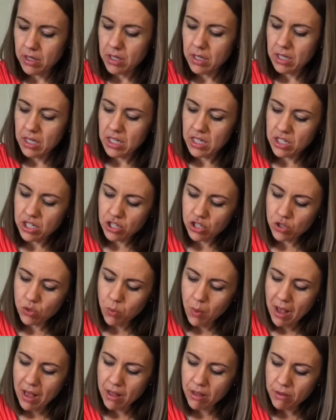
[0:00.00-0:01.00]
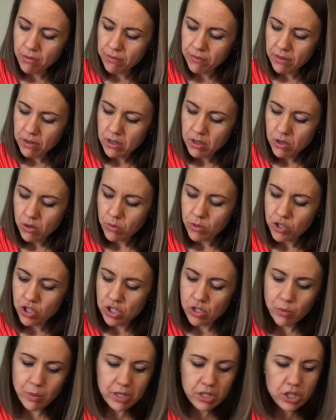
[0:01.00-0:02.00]
into 12, which is
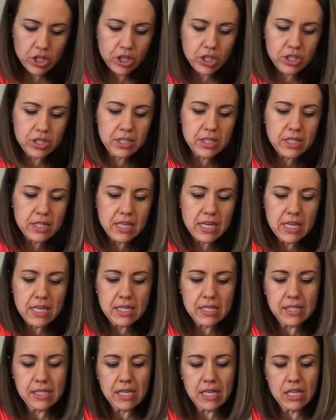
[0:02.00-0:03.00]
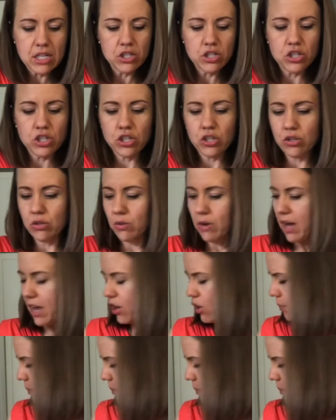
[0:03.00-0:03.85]
what turns these into, I hope